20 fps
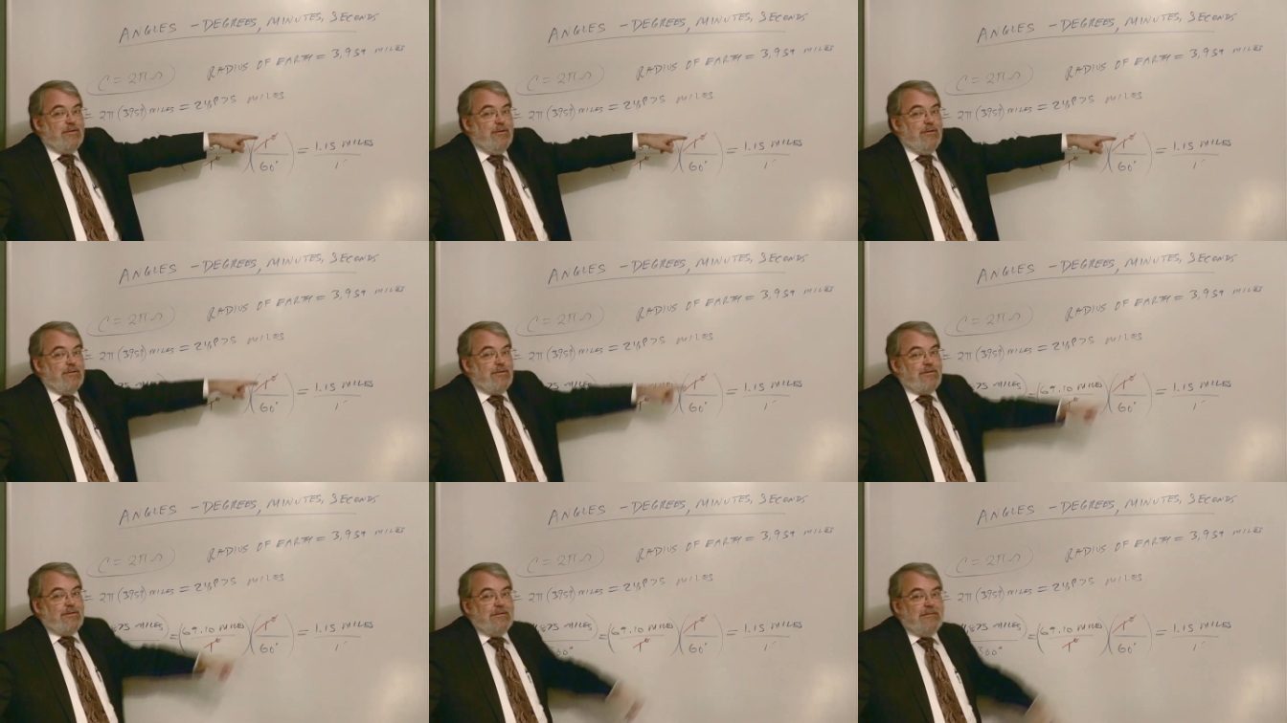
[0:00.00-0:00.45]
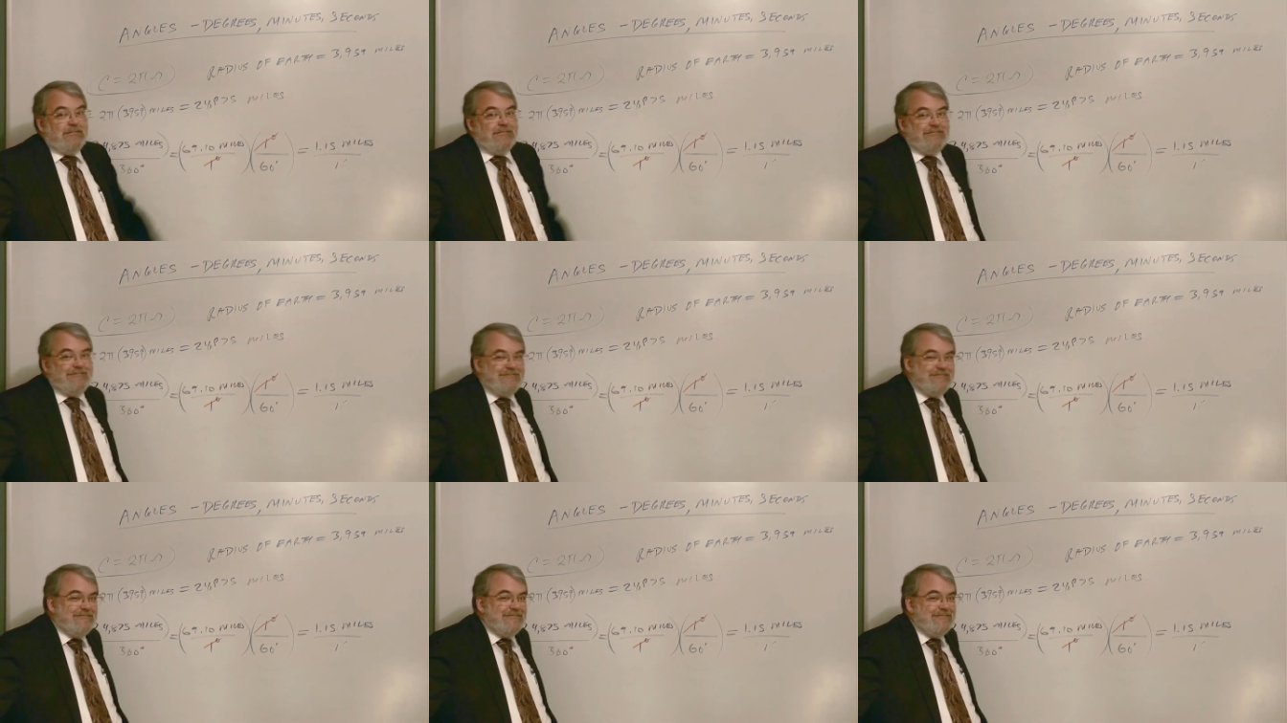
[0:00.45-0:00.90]
used.
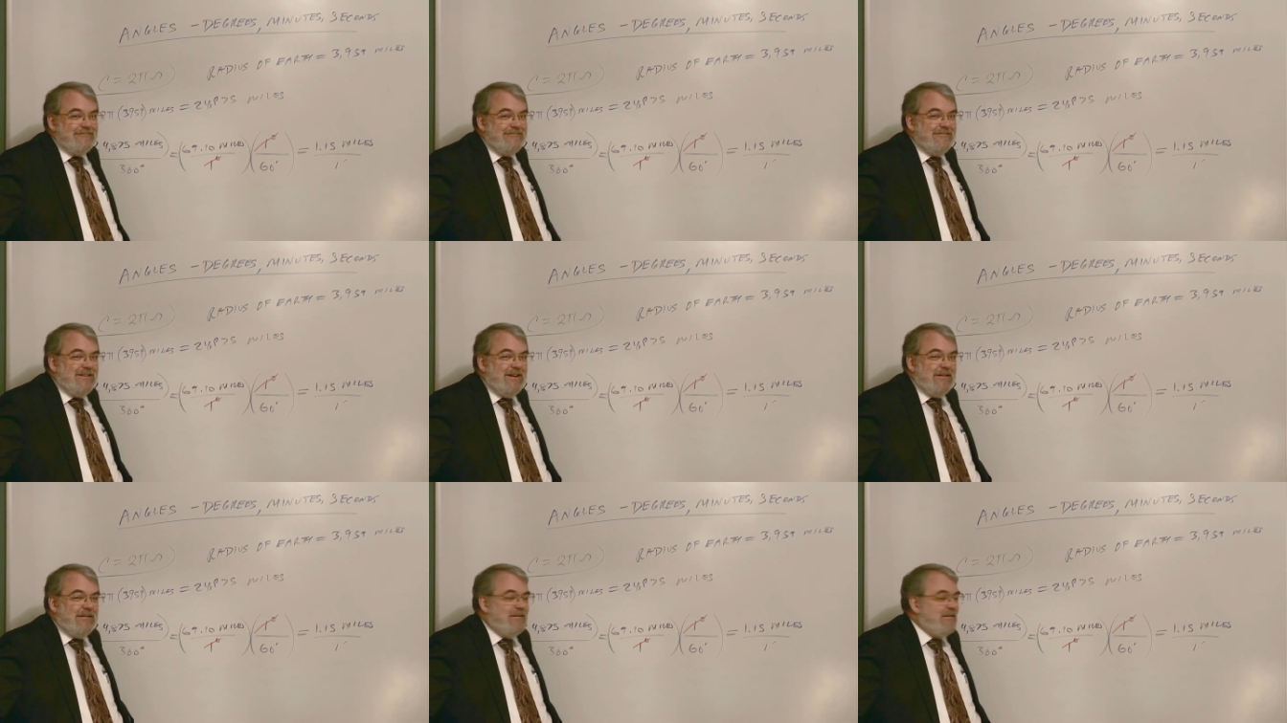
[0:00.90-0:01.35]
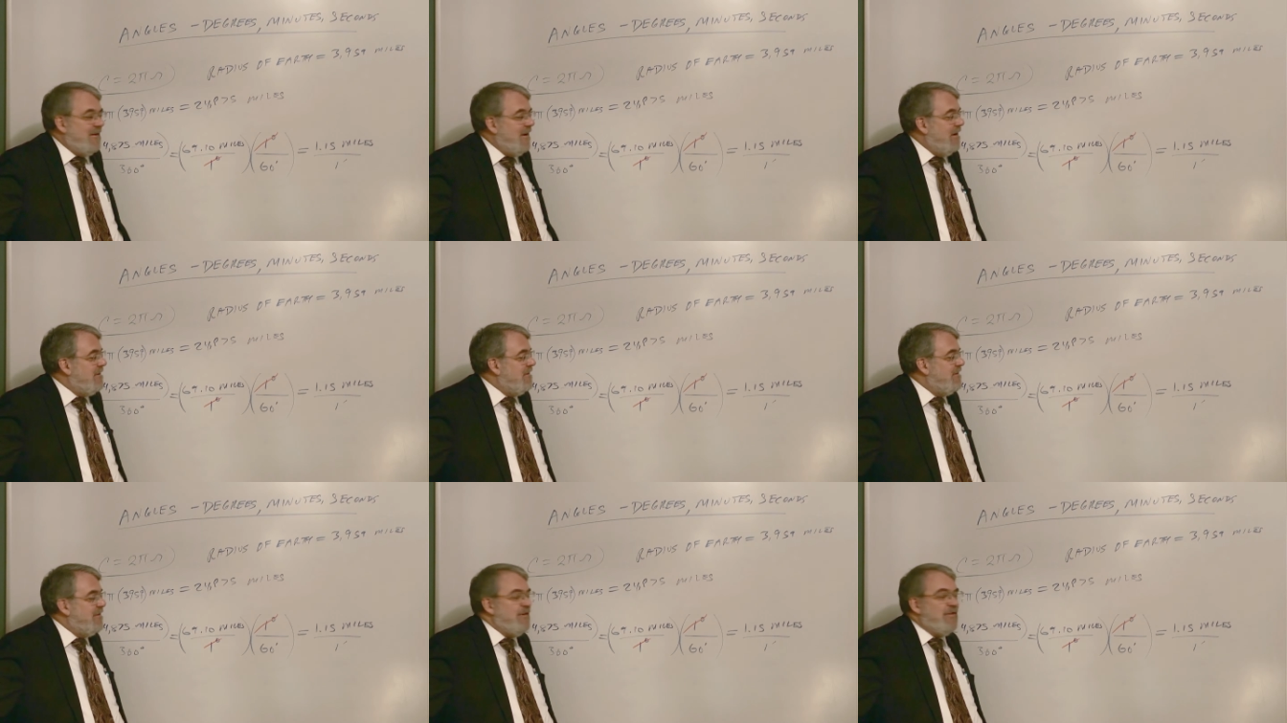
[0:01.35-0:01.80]

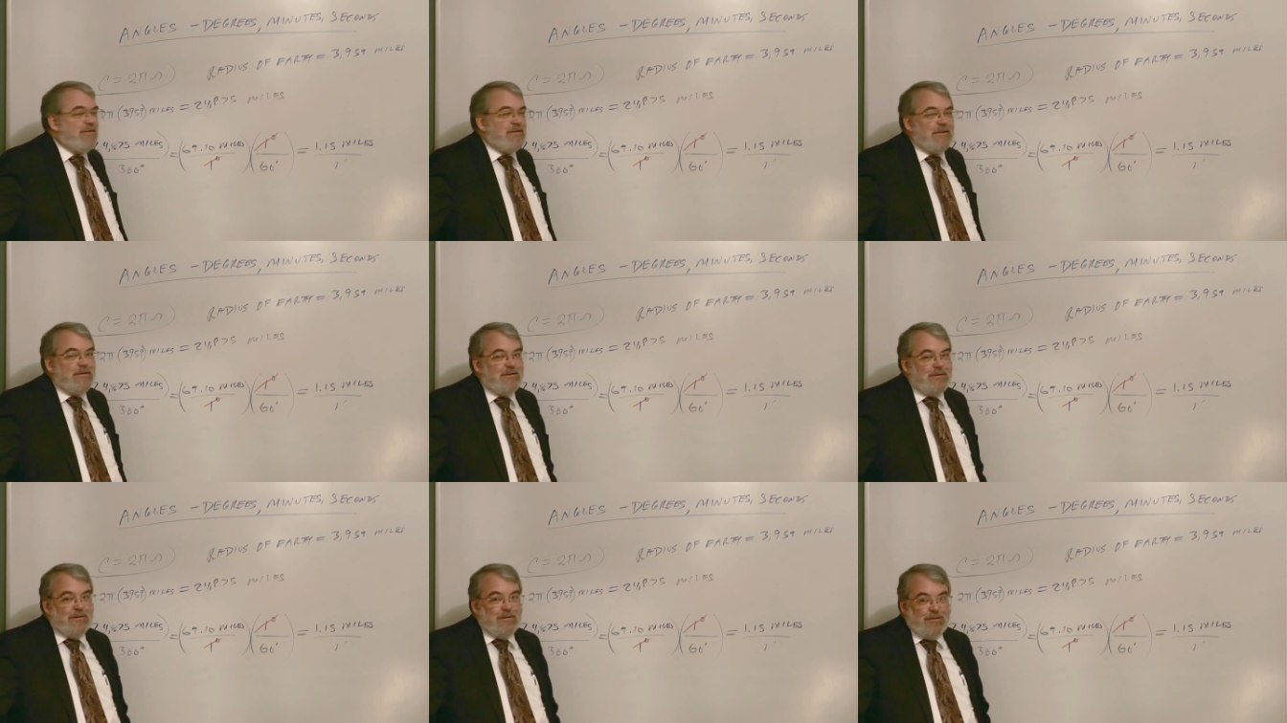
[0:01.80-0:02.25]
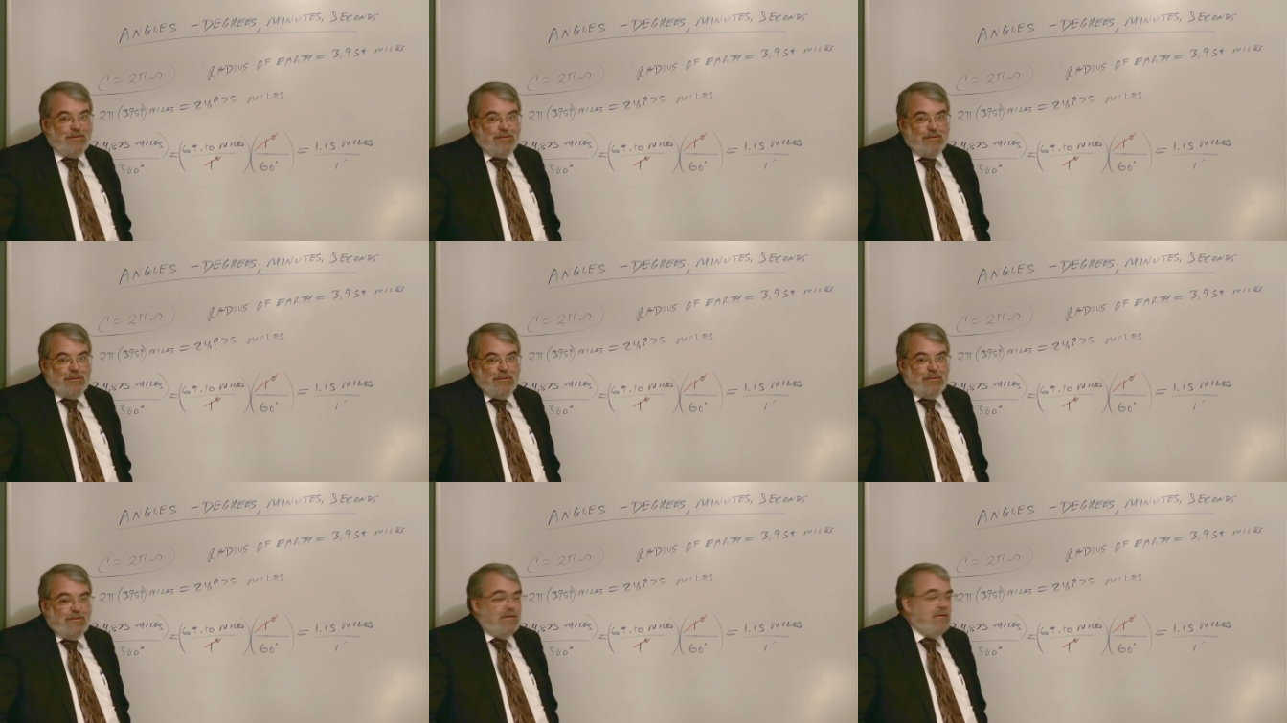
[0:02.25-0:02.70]
That distance is
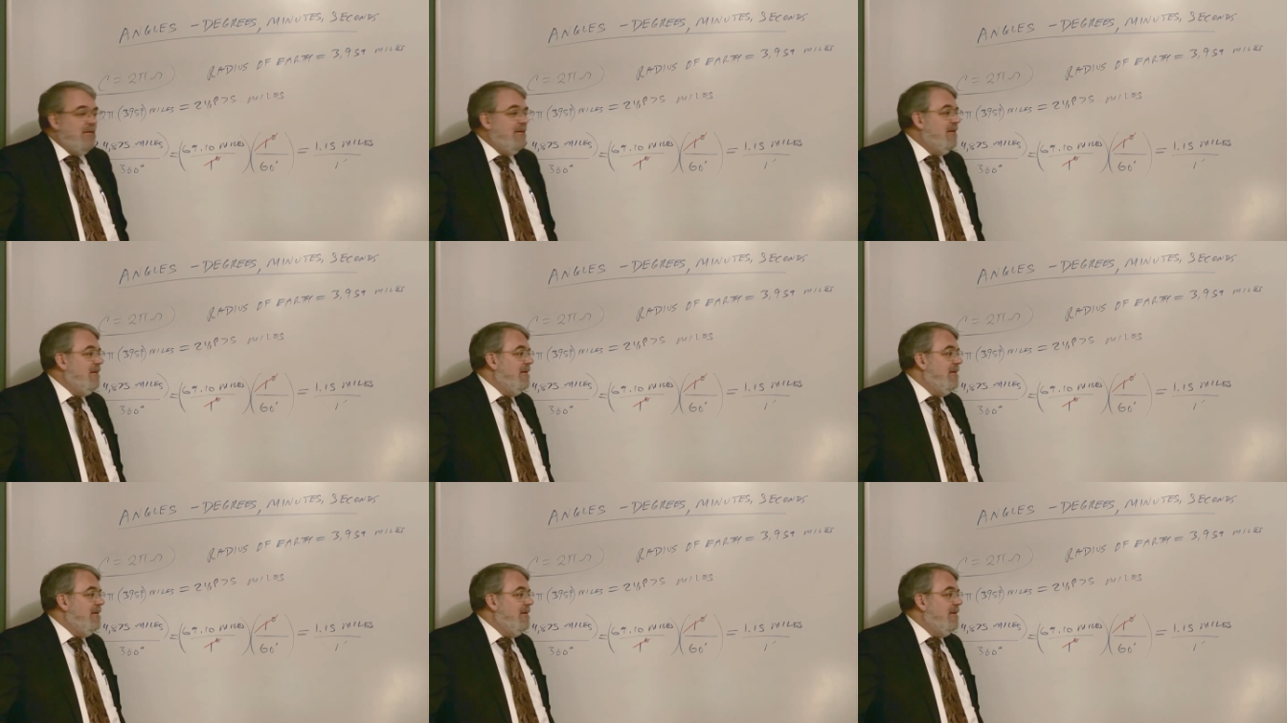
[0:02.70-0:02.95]
used.